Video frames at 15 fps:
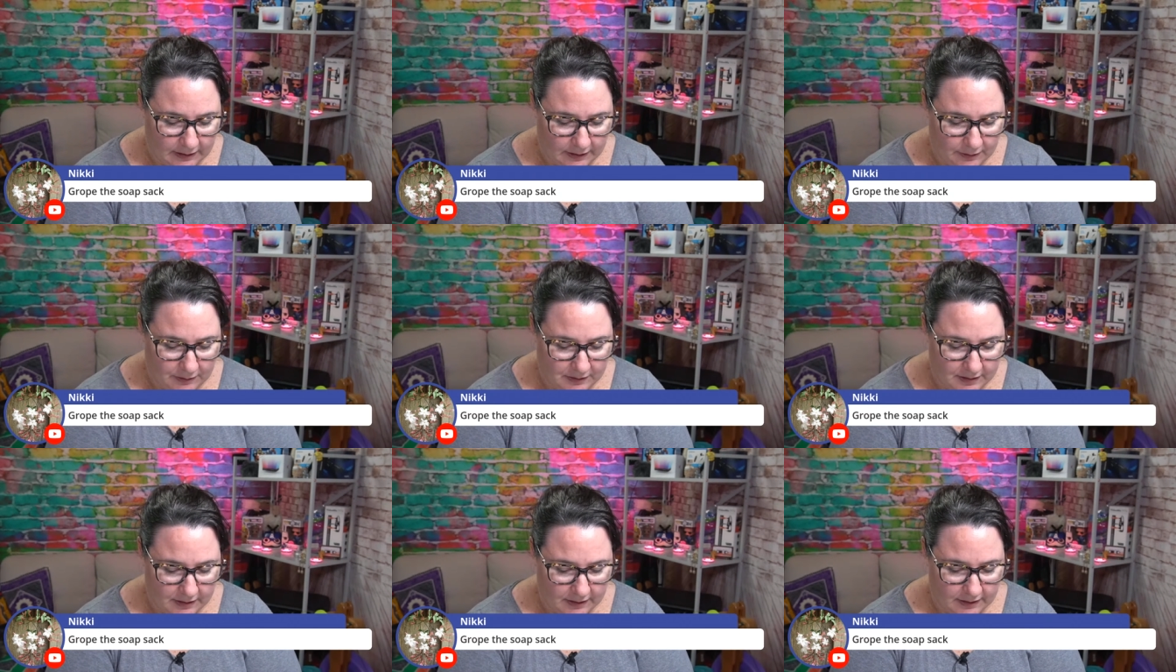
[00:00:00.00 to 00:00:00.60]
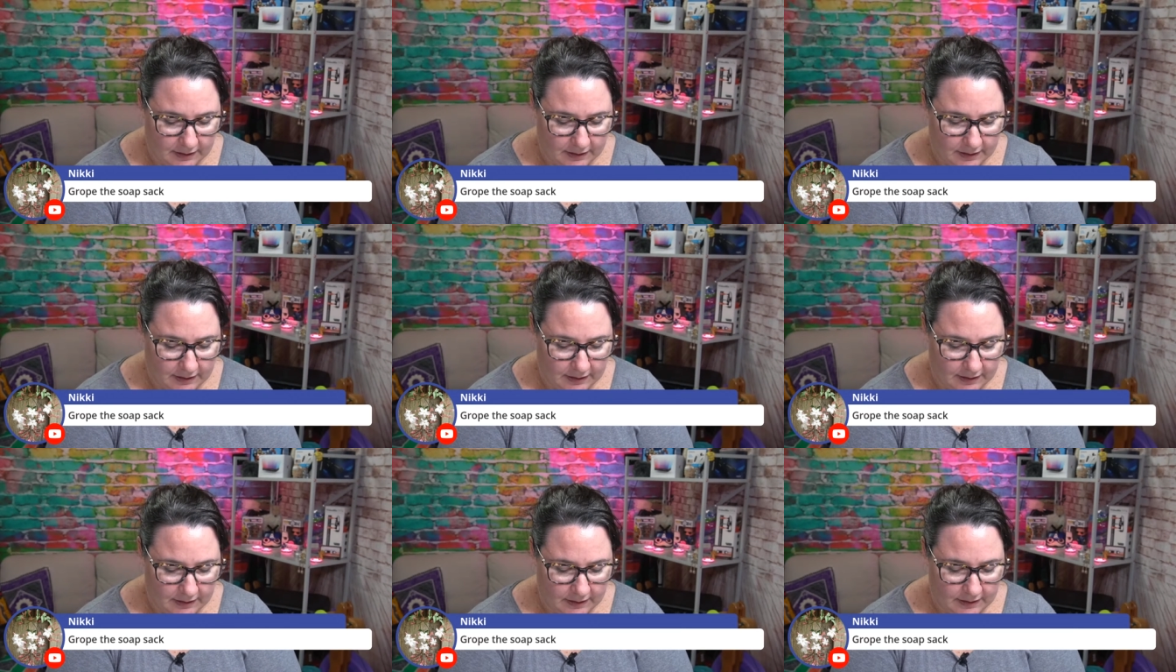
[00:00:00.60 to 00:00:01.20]
Who is it?
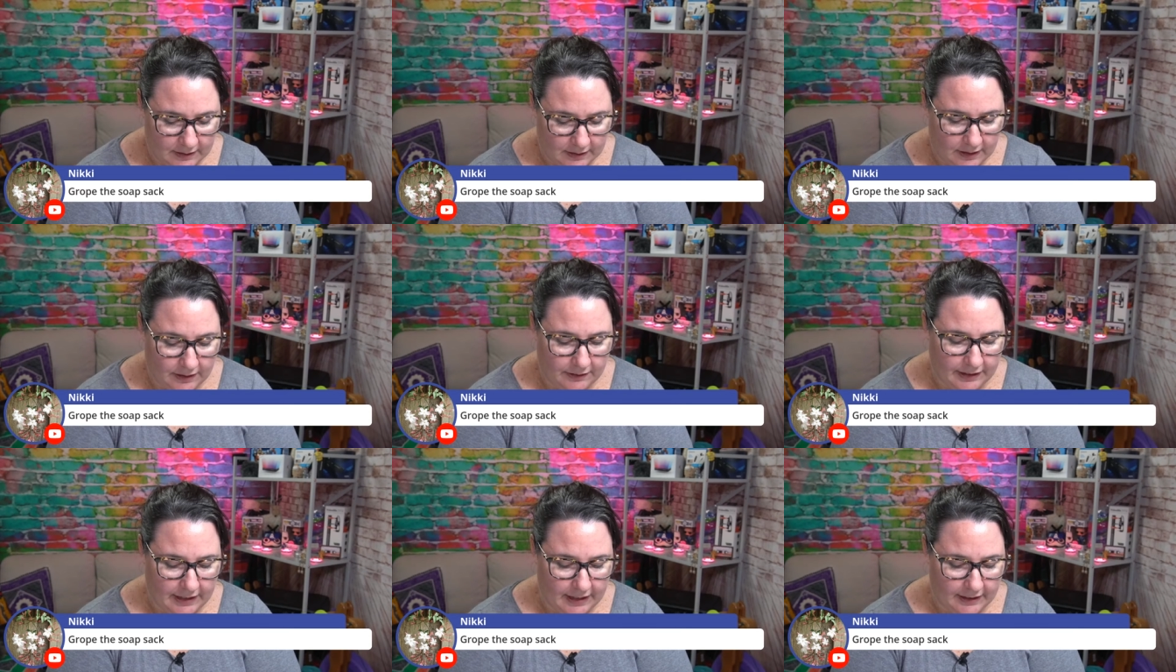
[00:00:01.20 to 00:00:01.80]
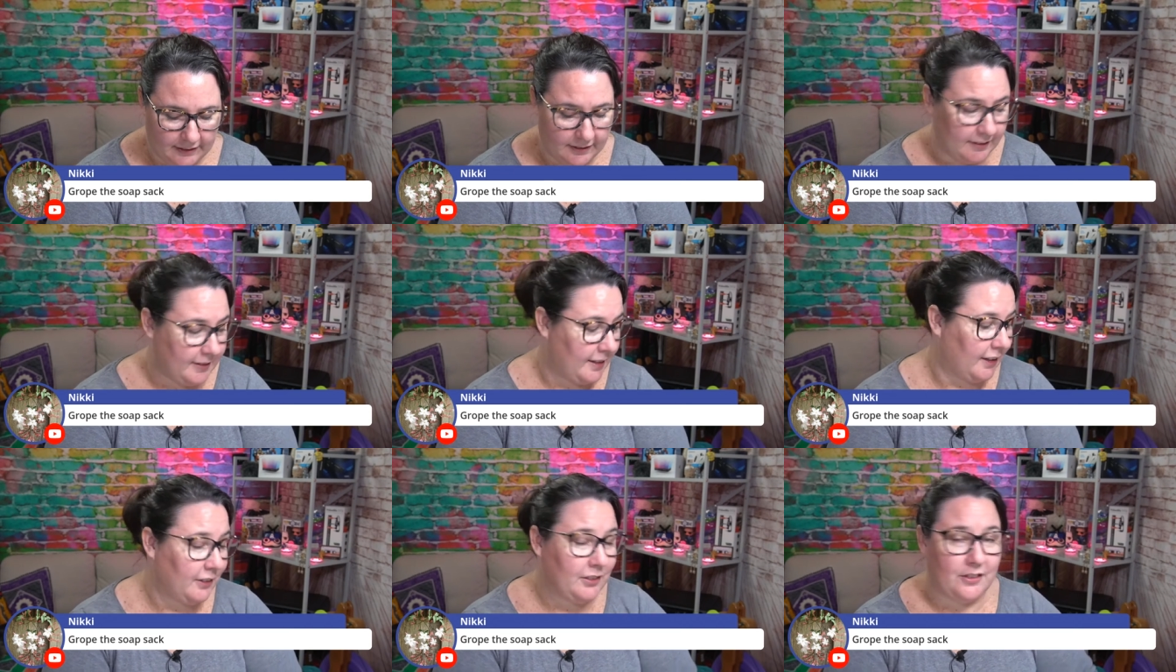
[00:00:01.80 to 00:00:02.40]
Oh, okay, just
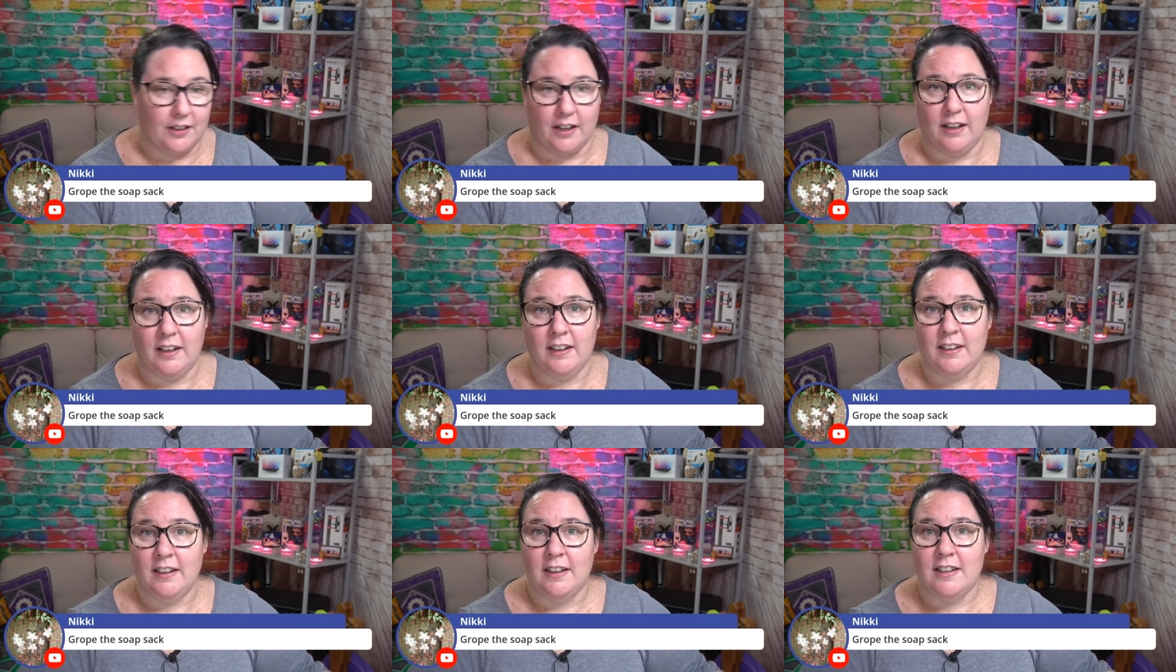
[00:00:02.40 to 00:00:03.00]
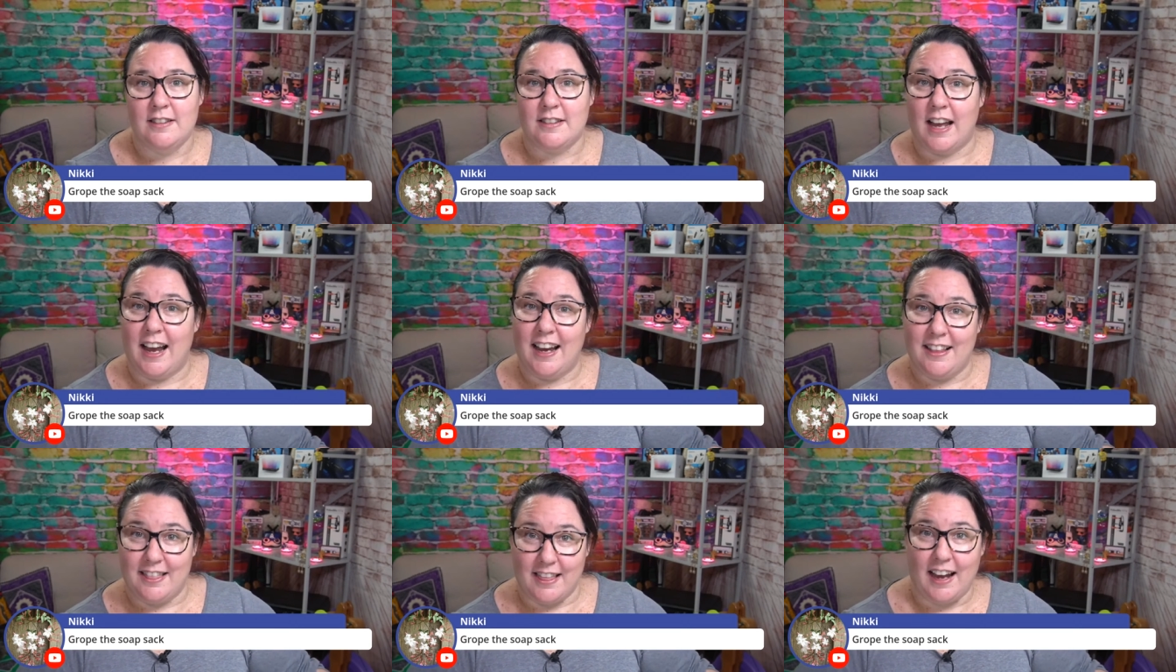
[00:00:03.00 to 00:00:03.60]
Telstra
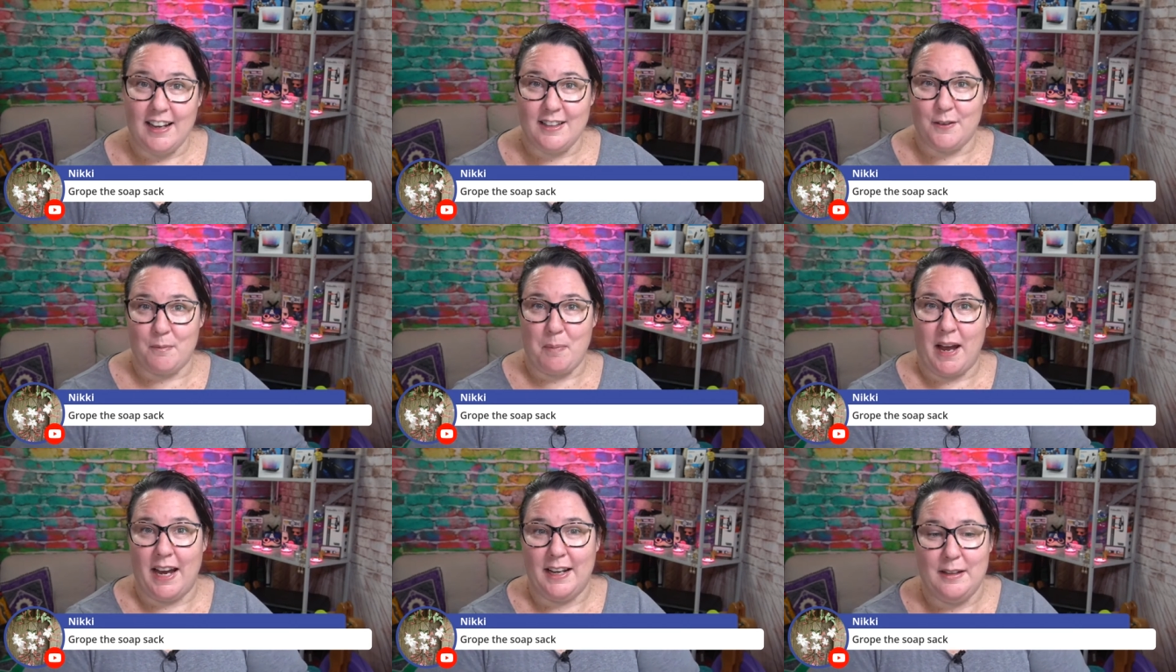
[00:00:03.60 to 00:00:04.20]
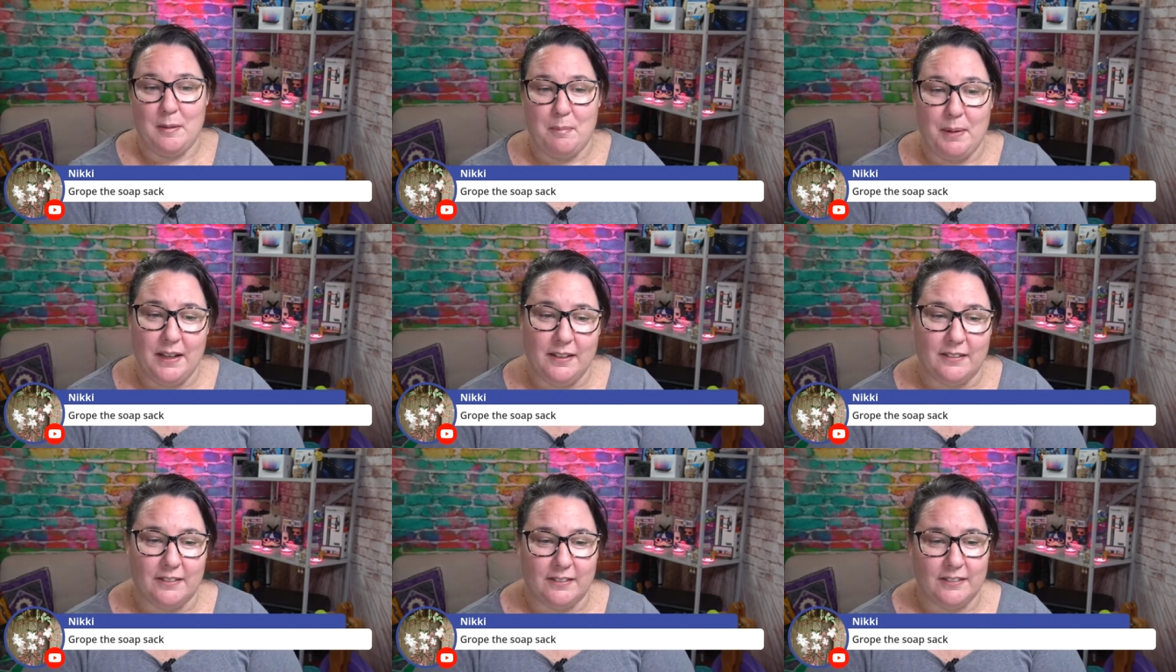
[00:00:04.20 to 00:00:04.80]
saying thanks for paying your
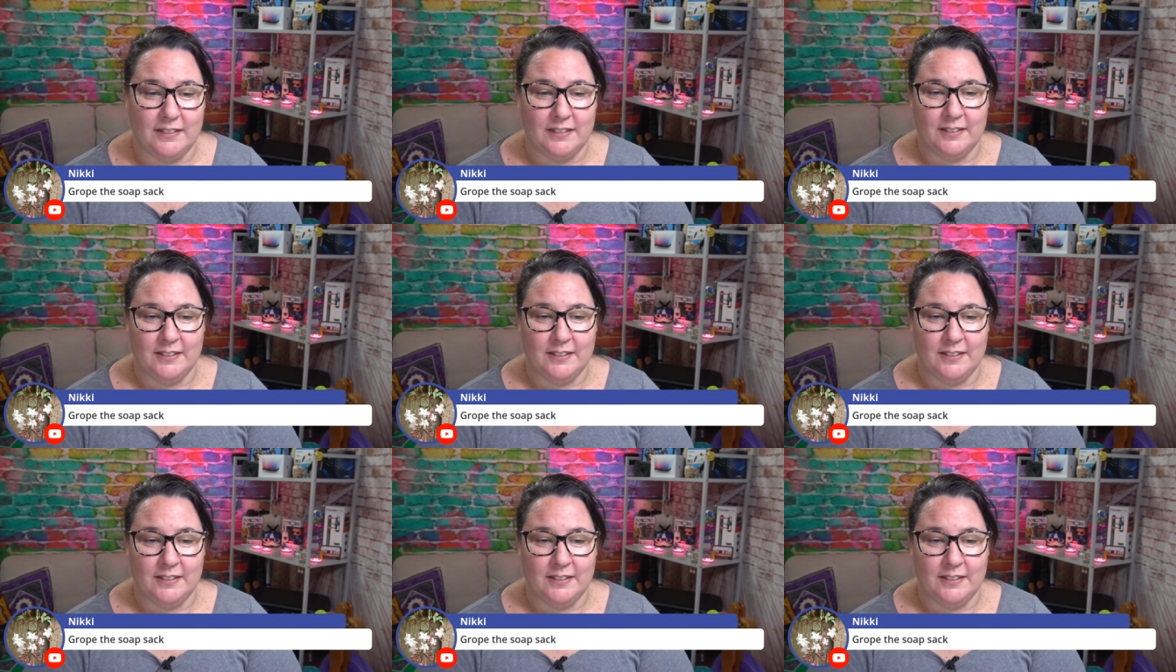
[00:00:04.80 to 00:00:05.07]
bill.